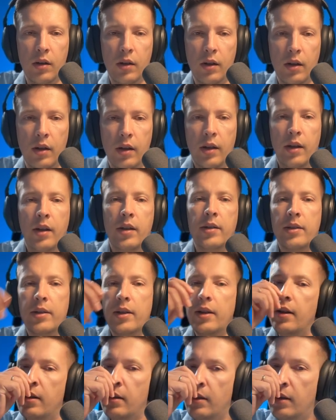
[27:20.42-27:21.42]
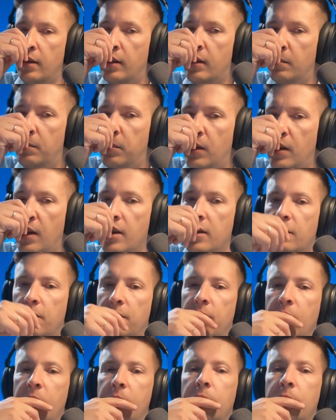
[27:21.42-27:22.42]
And then it applies
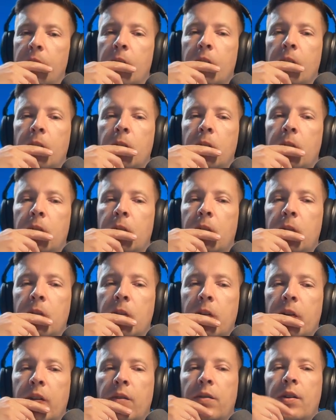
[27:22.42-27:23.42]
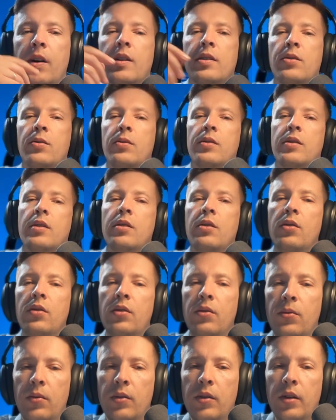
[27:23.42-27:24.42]
filter to reduce artifacts. So it's not
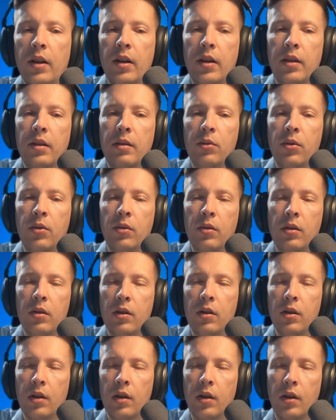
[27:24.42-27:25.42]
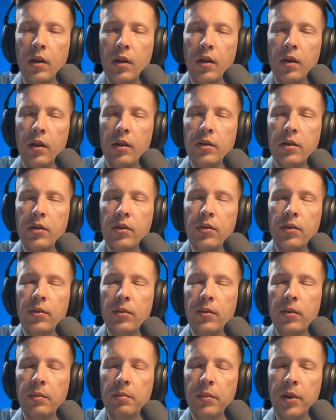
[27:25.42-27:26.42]
doing anymore. It's not
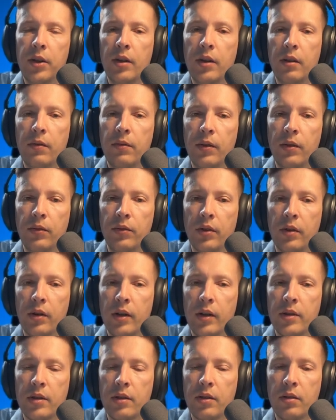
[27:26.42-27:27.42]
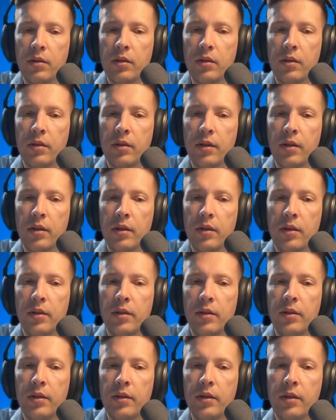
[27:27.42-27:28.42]
doing median filter as it
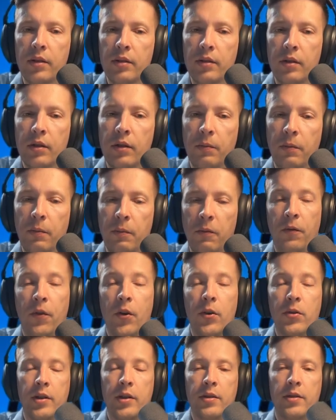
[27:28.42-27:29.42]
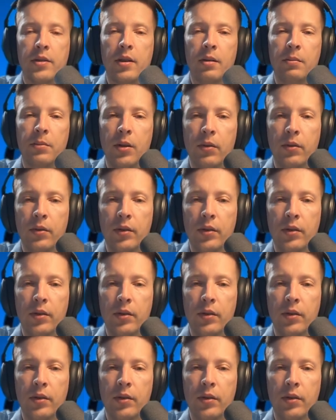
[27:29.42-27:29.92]
did in first example.